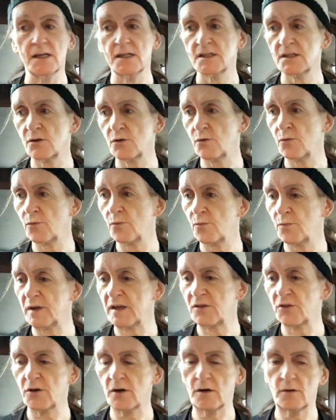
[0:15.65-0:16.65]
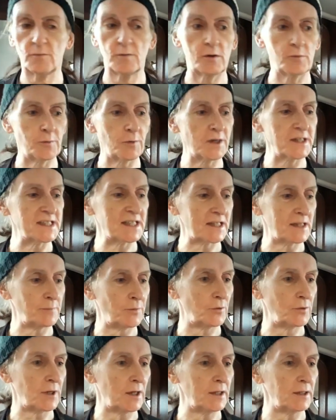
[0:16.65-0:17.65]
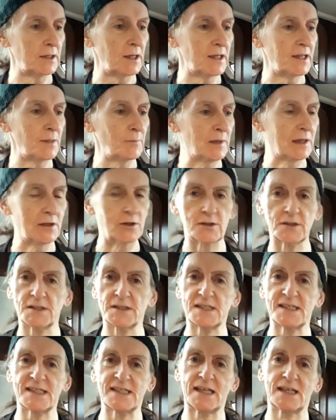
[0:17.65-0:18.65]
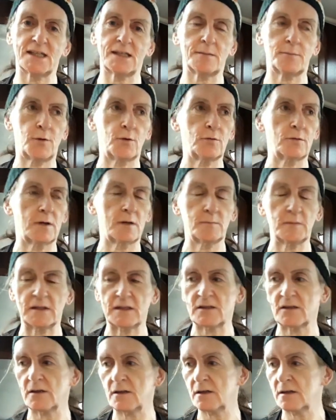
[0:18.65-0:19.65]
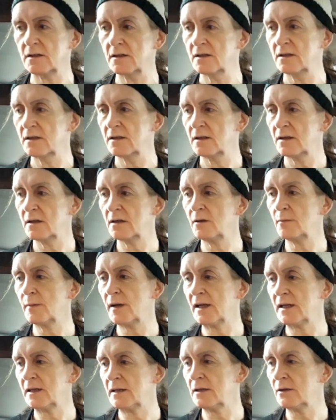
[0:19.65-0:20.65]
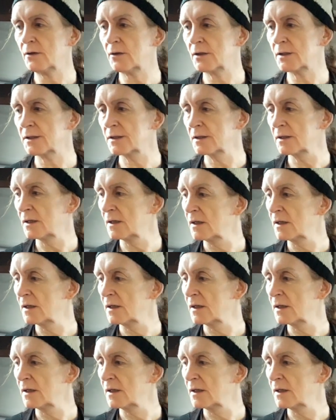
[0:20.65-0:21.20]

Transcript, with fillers: So we thought, well, we want to take the boat out. And then we looked at the state of the boat and we thought, oh my lord.